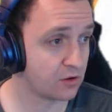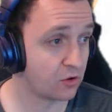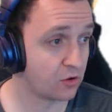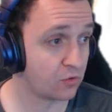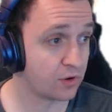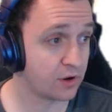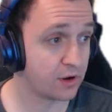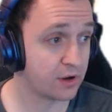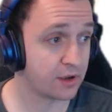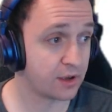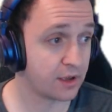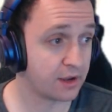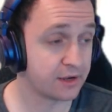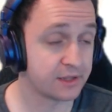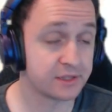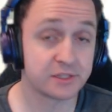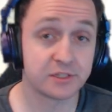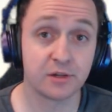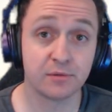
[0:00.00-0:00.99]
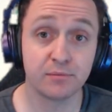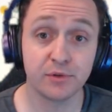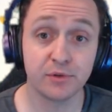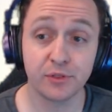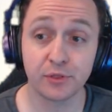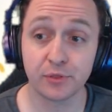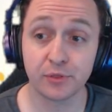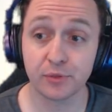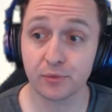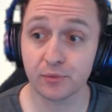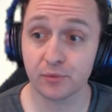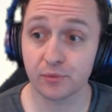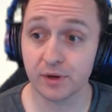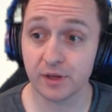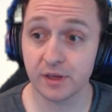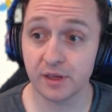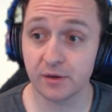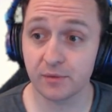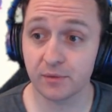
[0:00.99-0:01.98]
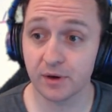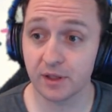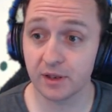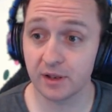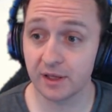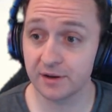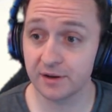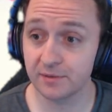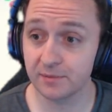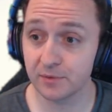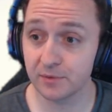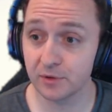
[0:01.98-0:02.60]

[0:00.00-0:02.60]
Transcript: All right, and it's number 3. We're ending up